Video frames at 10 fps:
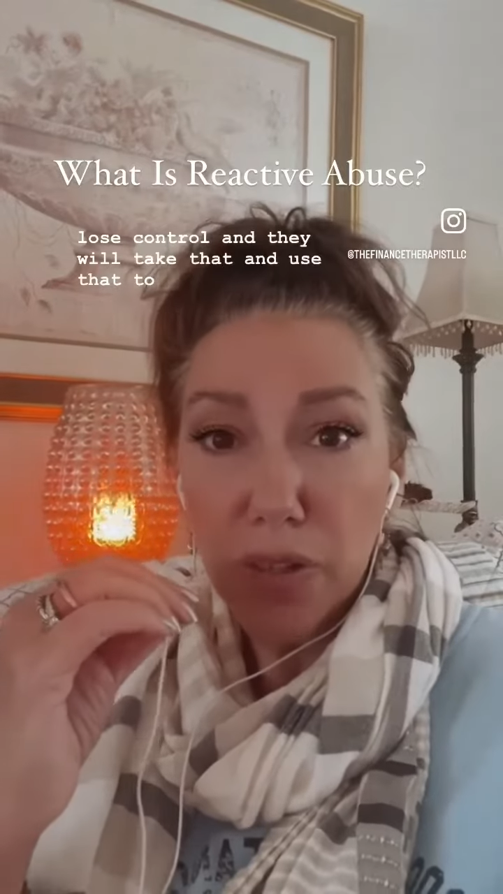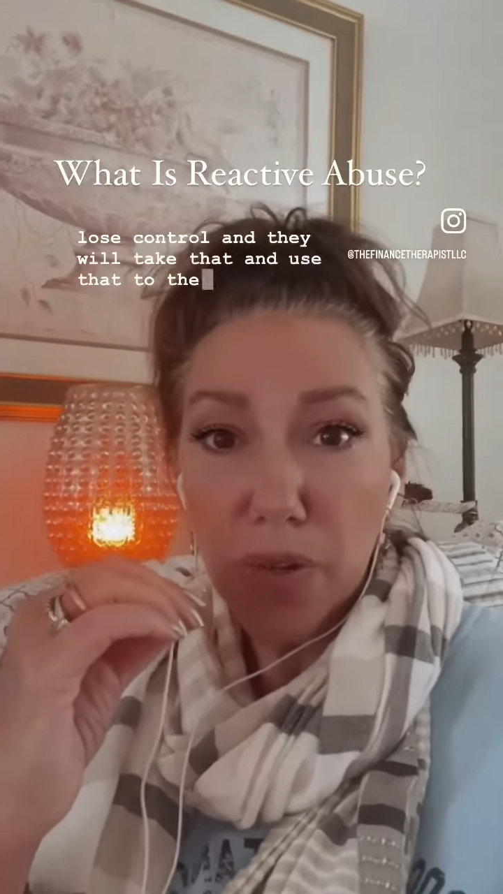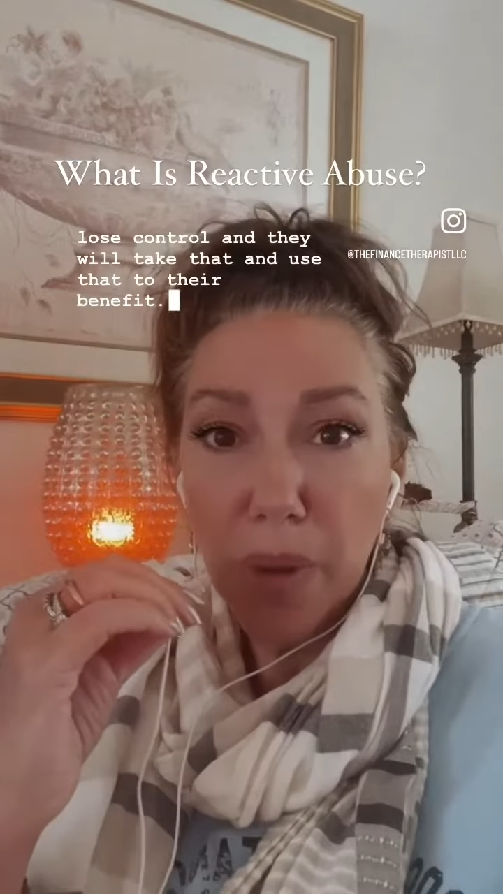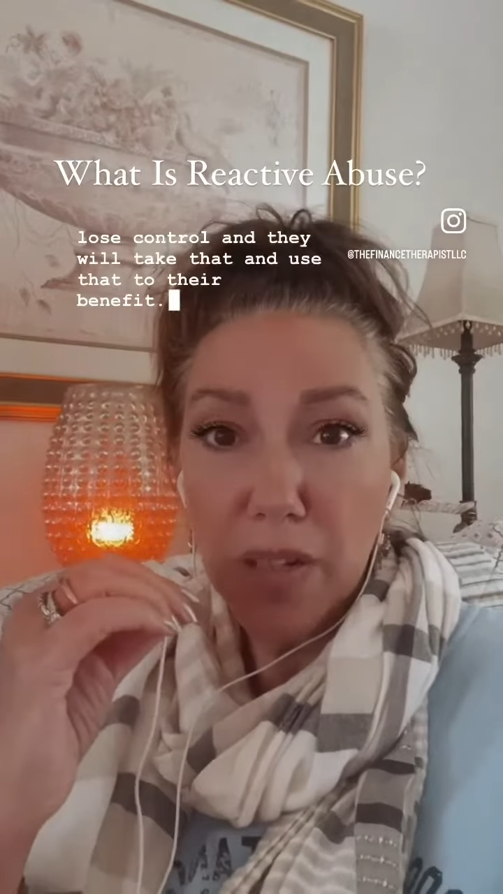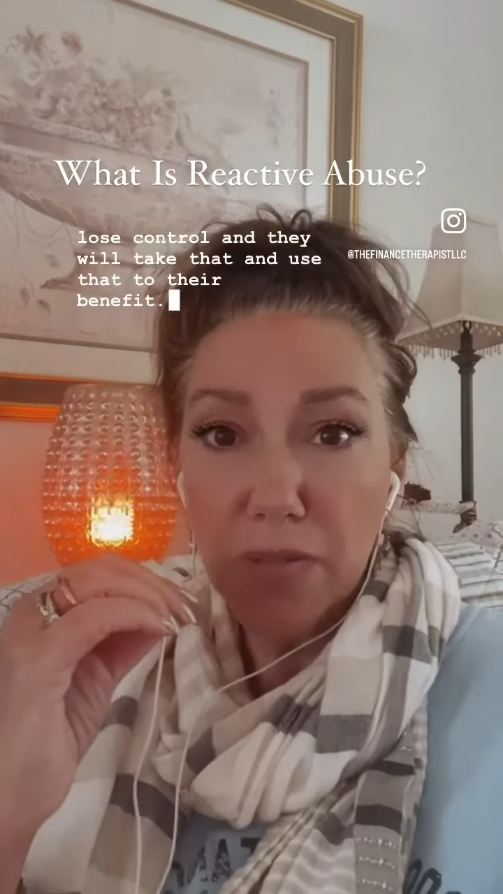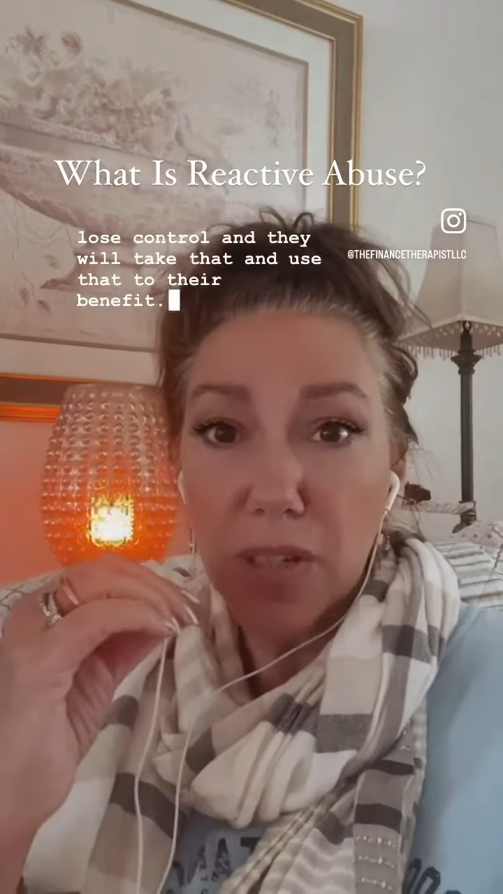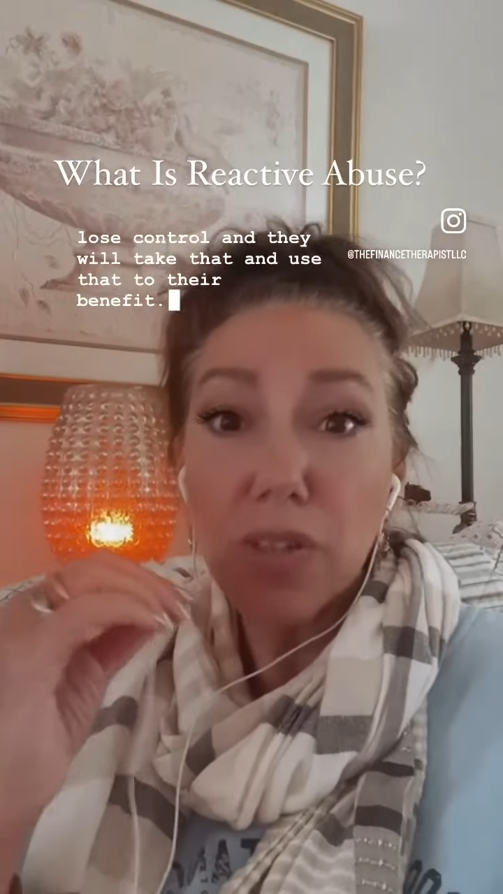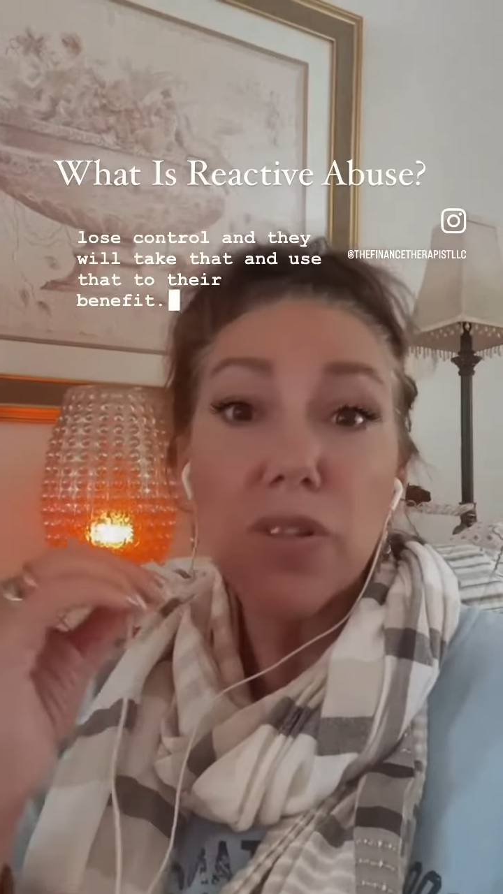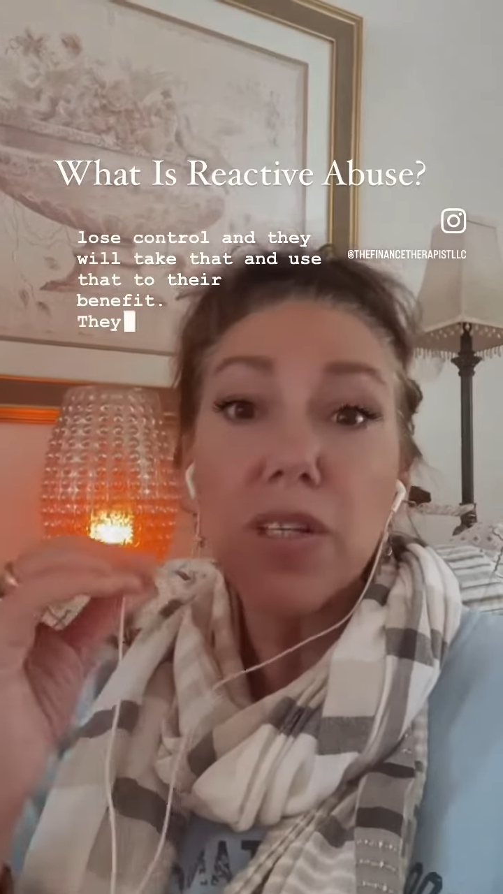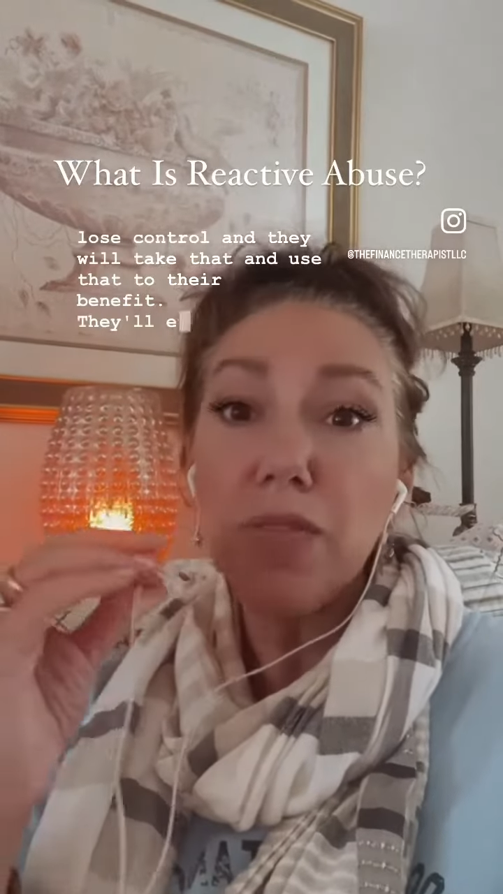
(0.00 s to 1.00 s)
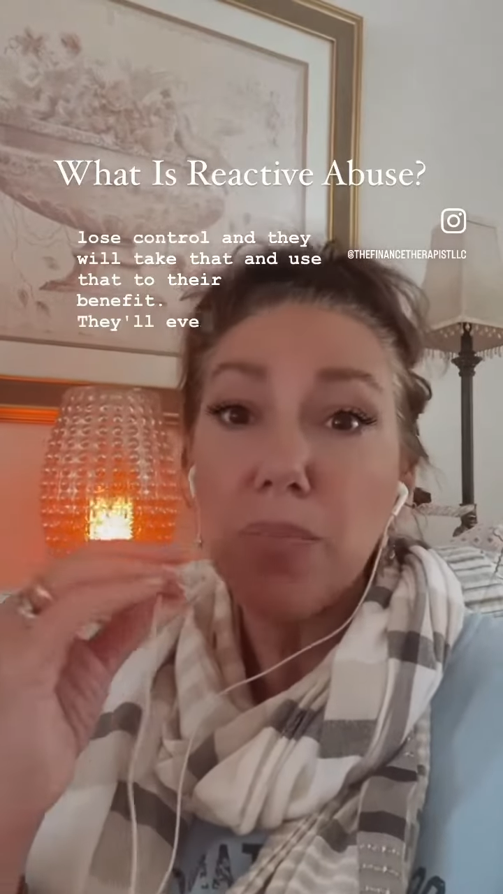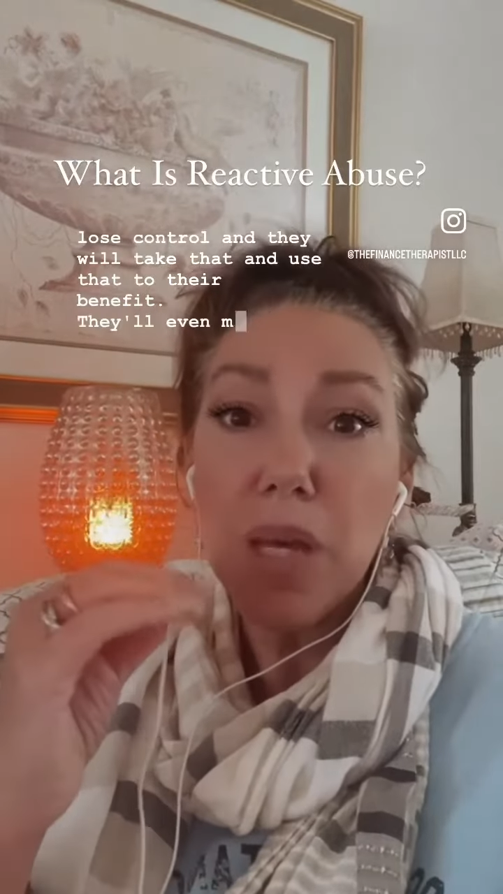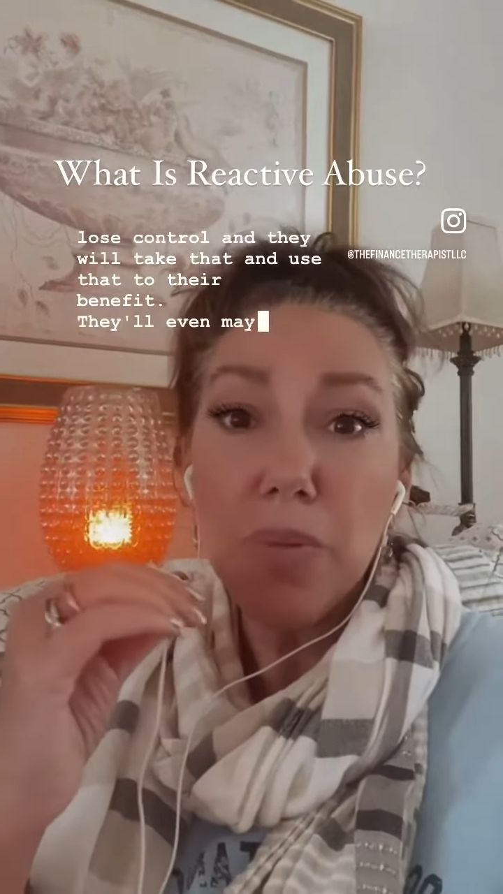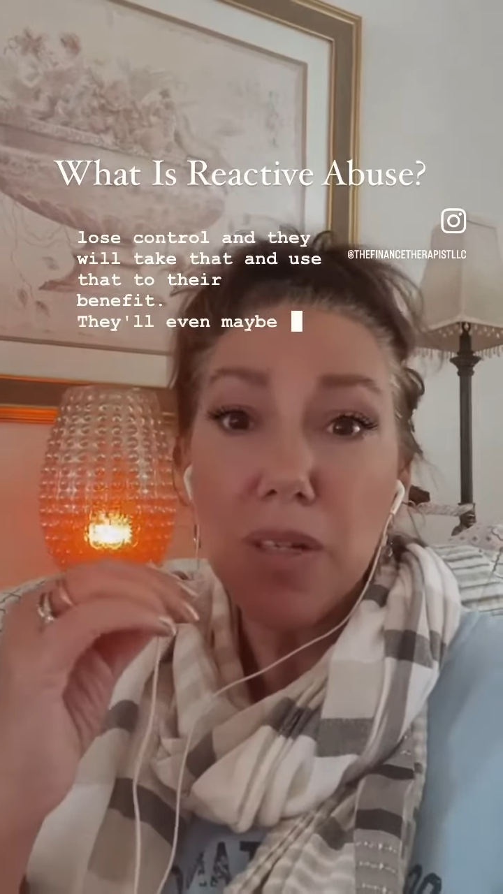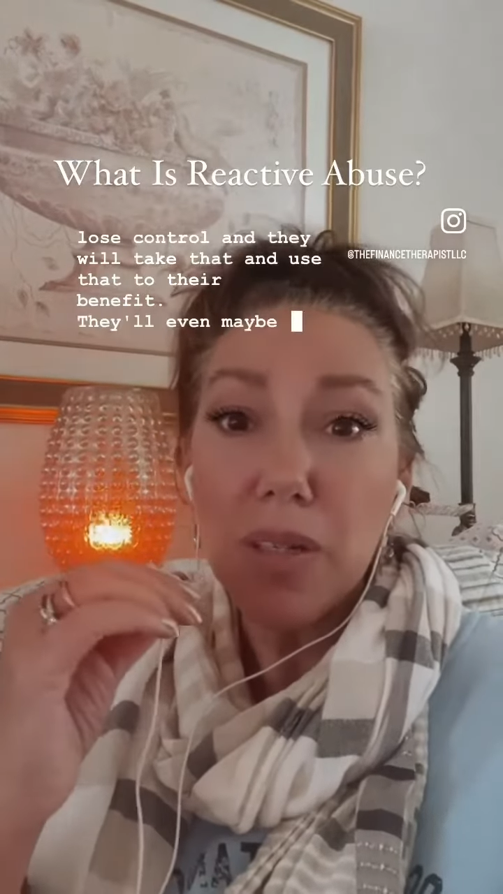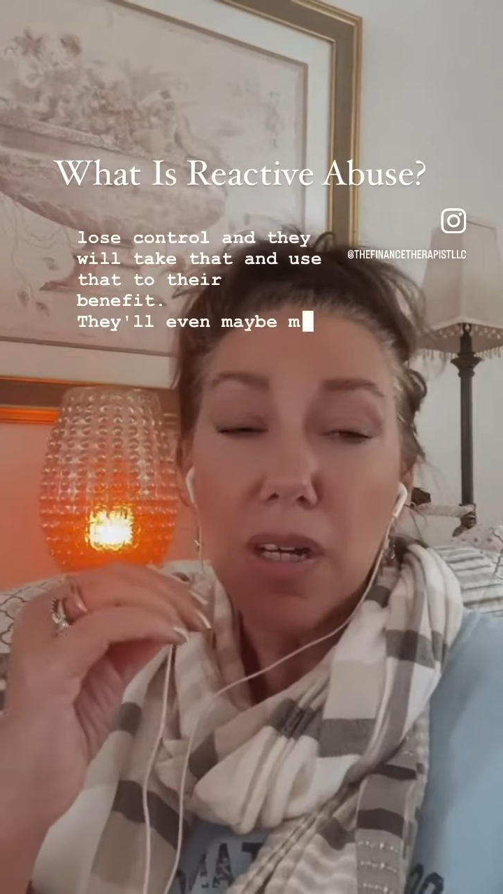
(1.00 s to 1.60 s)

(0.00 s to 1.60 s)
their benefit. They'll even maybe